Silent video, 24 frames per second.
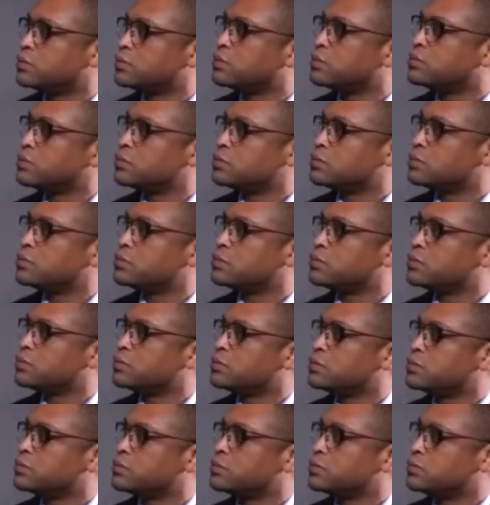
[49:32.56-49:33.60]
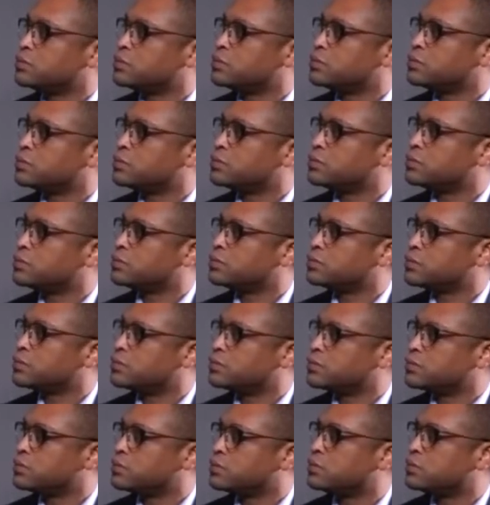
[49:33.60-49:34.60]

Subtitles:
The person shown says nothing.